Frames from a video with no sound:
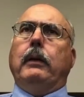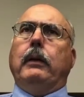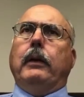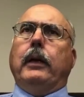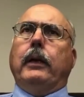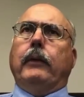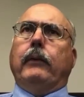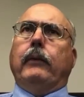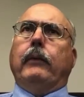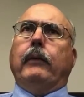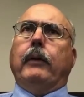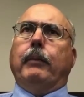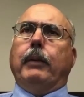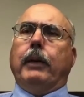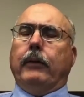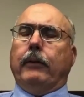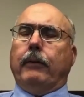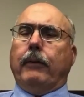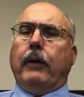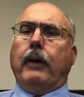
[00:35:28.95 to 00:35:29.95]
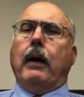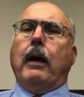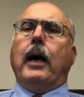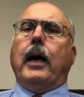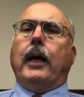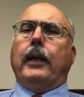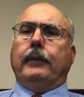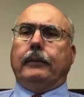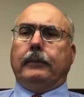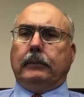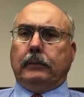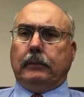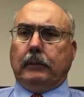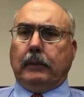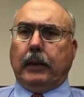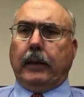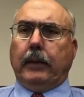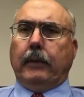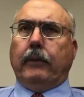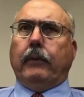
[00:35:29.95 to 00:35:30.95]
It's but it's very hot.
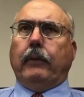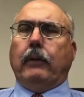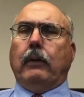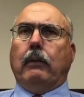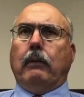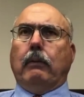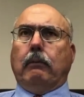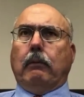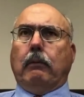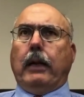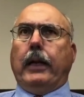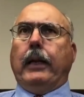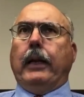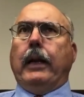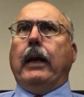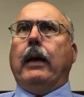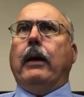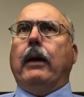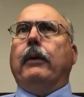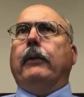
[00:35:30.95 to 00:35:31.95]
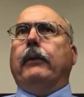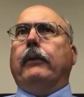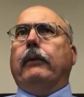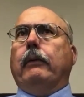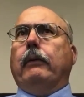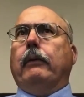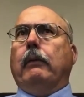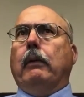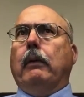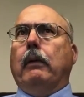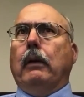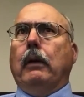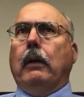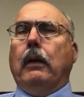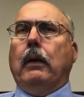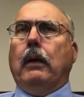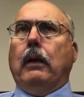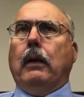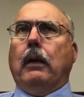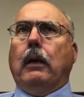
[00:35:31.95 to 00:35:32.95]
And so right now it's
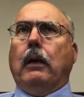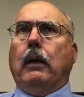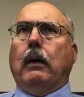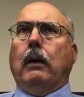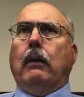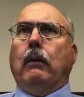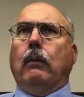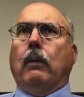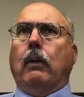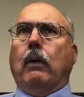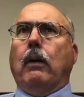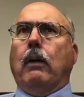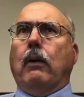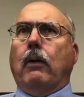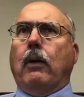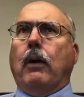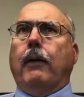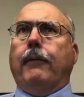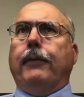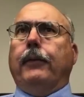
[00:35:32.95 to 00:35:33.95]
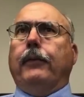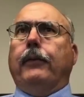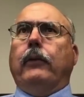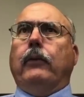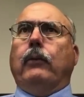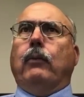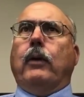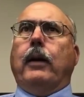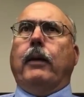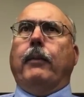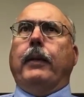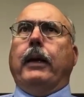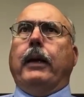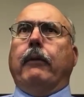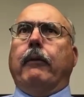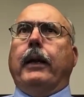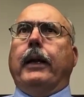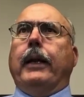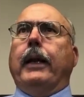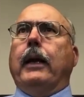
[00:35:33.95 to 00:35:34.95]
uh, where our office is, where I'm at
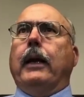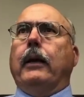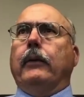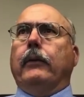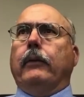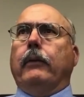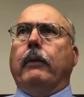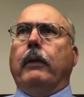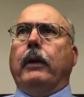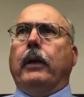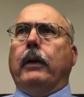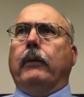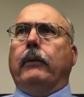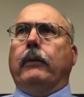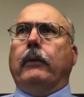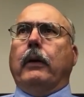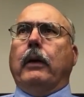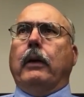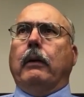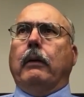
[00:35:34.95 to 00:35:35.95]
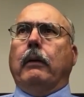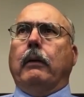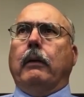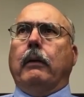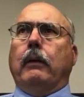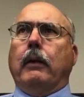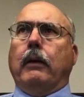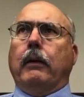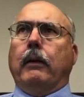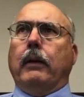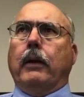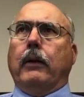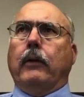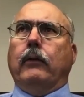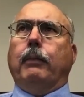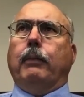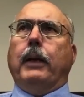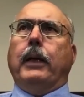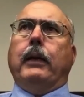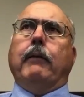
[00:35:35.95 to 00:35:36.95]
right now. It's it's uh, I'll
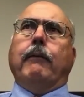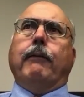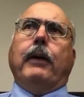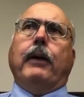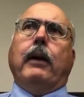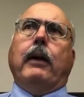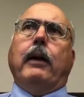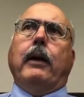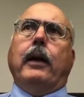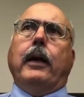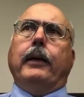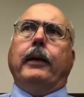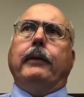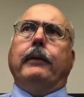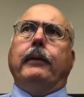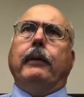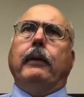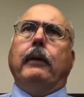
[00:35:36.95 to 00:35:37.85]
speak in Fahrenheit.